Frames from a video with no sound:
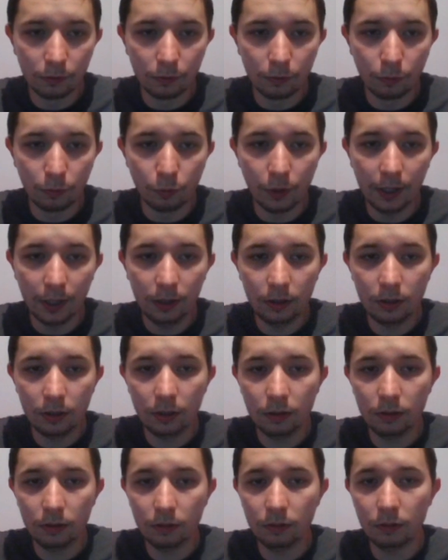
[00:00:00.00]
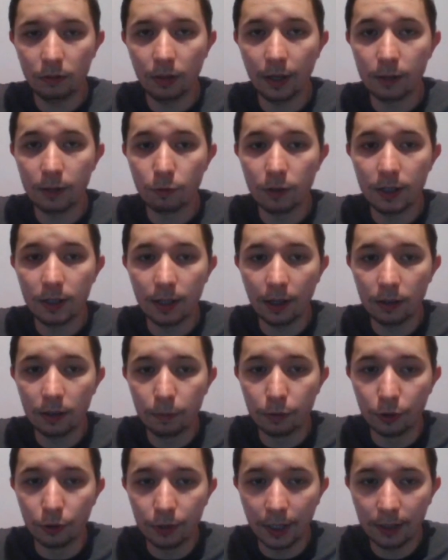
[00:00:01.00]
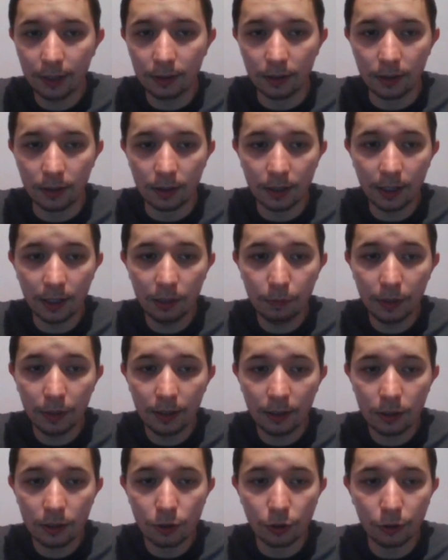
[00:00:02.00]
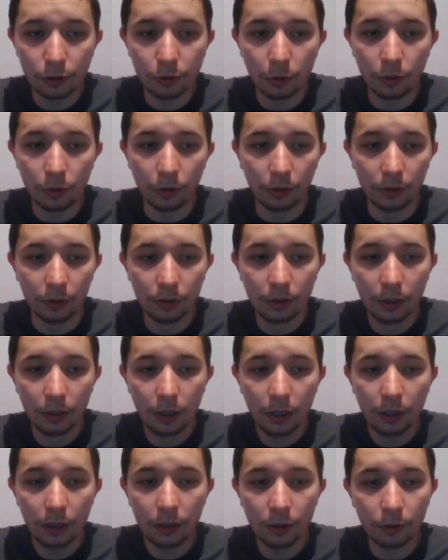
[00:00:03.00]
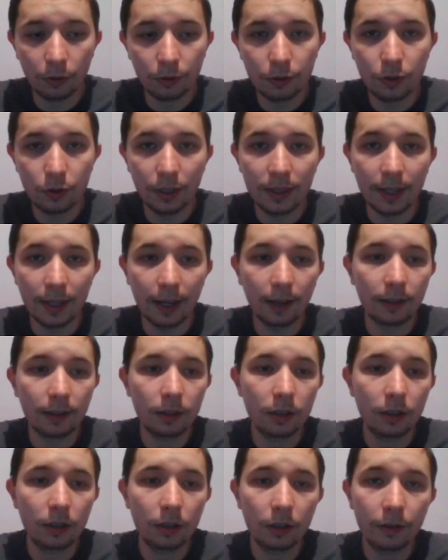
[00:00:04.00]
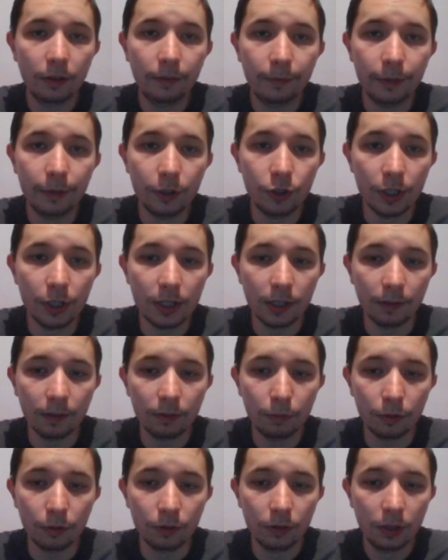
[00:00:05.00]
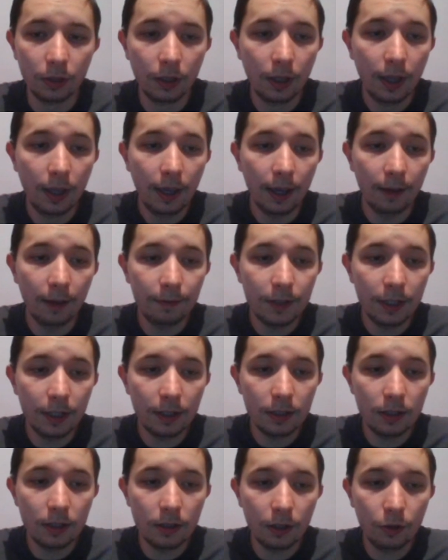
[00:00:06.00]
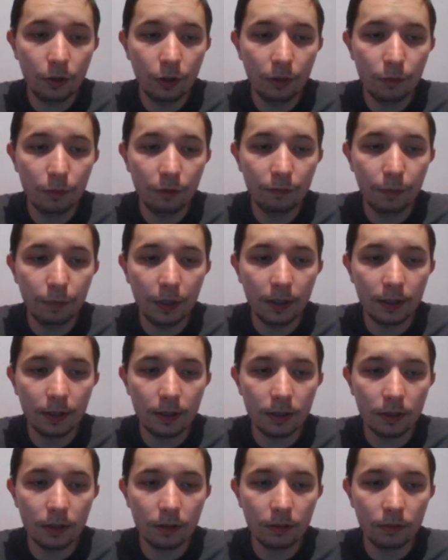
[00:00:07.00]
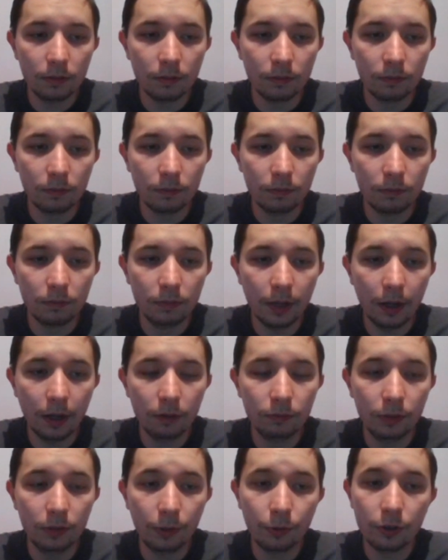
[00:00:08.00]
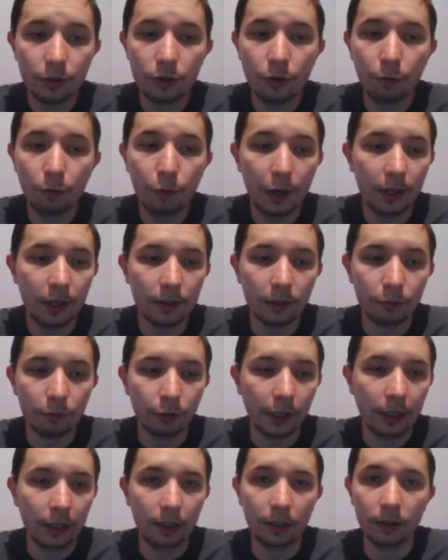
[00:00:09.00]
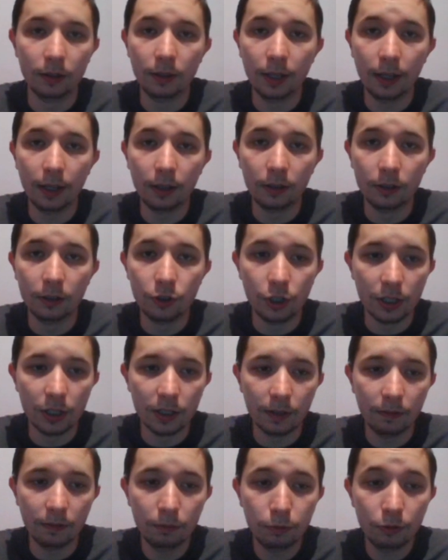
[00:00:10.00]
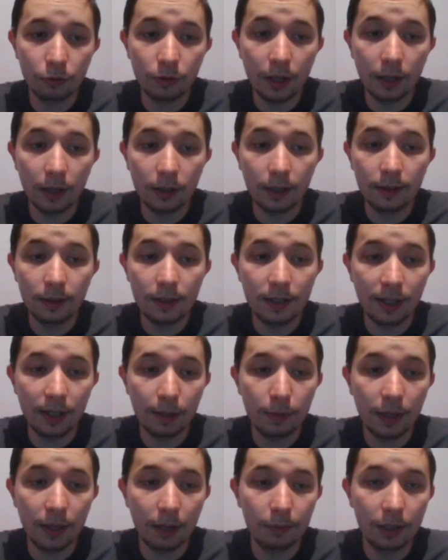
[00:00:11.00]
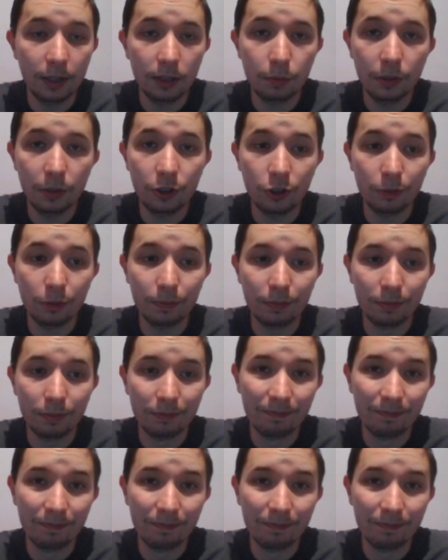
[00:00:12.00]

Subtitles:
White, as we said, protected the knight, but that's not all. He also attacked the g7 pawn. f6 is a good move because now there is no way that white can take the g7 pawn, and at the same time this bishop